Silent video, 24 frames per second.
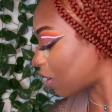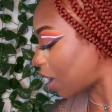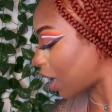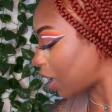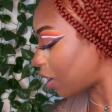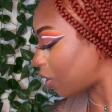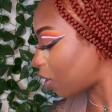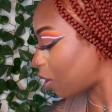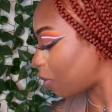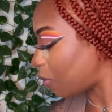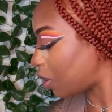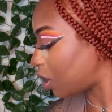I
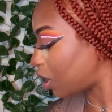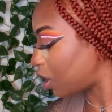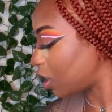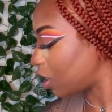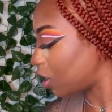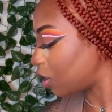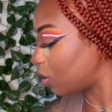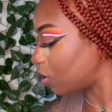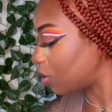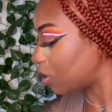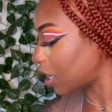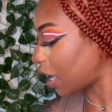know I want
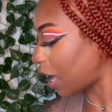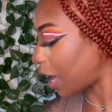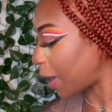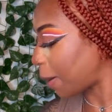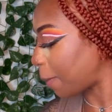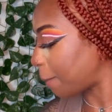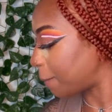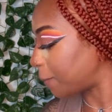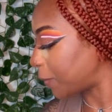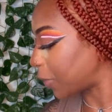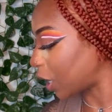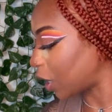to use a
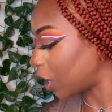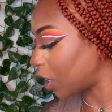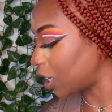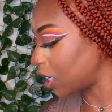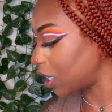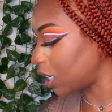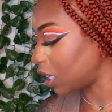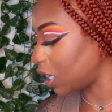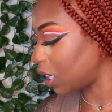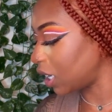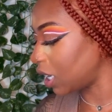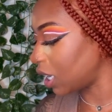
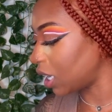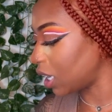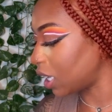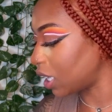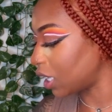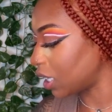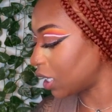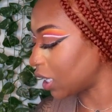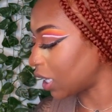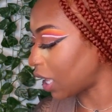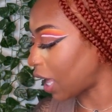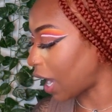burgundy
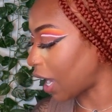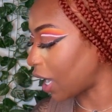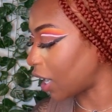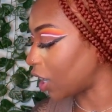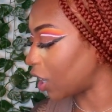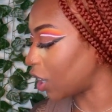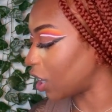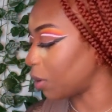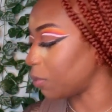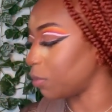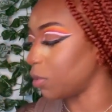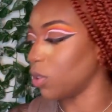
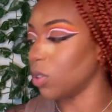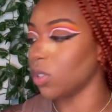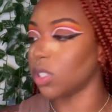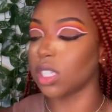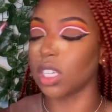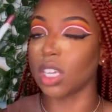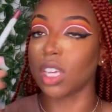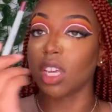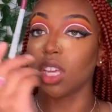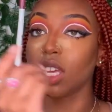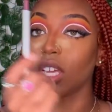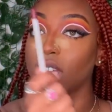liner. I'm
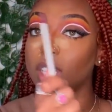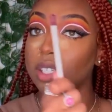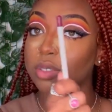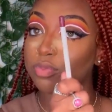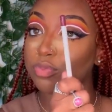using